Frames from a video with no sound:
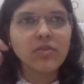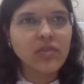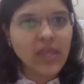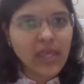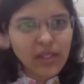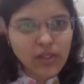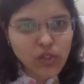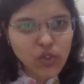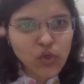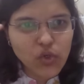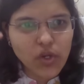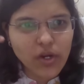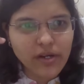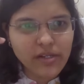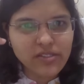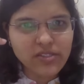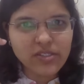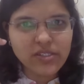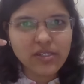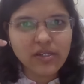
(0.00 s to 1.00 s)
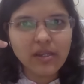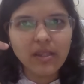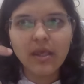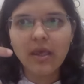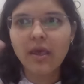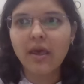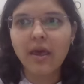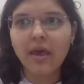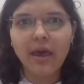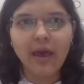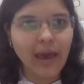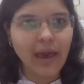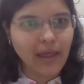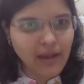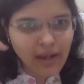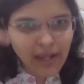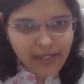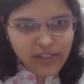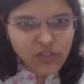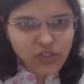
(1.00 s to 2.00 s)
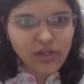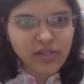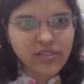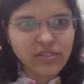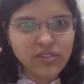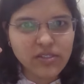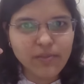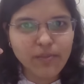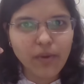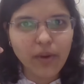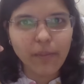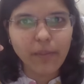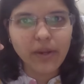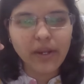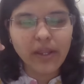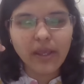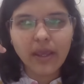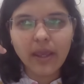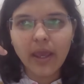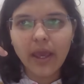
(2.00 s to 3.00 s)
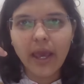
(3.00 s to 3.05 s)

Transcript: think through your decision, analyze your decision properly,